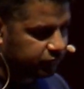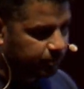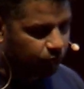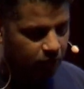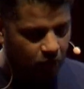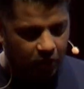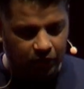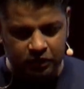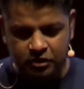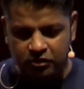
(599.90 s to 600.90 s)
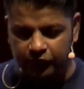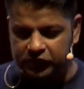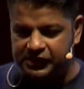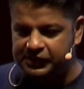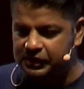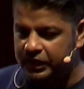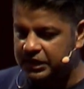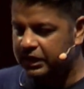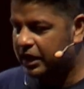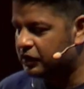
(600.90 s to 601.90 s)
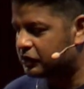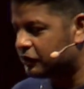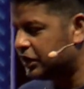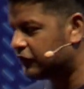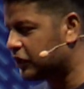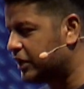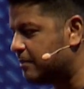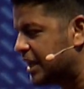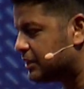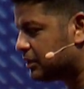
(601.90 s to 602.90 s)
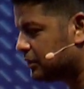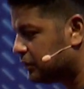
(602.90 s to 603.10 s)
of a protocol, you have to study the history of agreement.